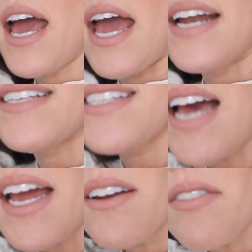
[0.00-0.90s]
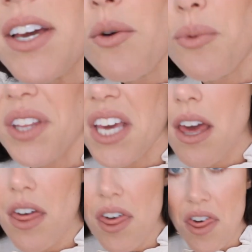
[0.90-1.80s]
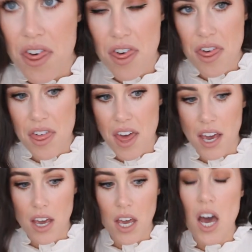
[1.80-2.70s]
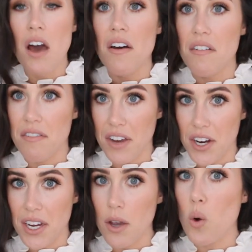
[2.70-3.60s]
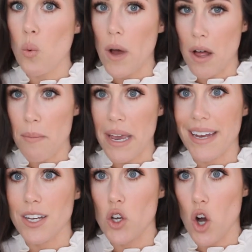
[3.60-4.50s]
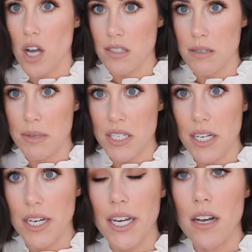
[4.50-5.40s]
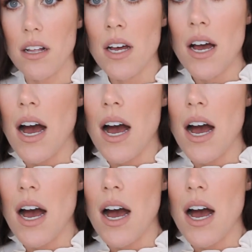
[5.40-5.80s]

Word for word: And it's kind of like a really thick, very well-made gauzy material.